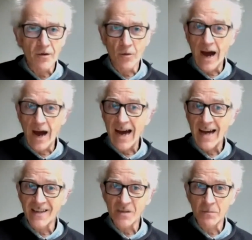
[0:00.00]
or
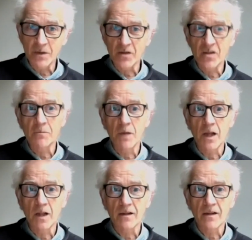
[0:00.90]
ice because it
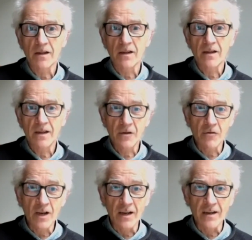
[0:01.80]
melts in
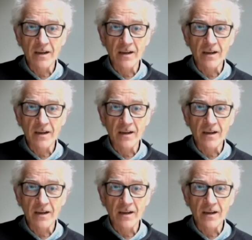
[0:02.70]
Greenland,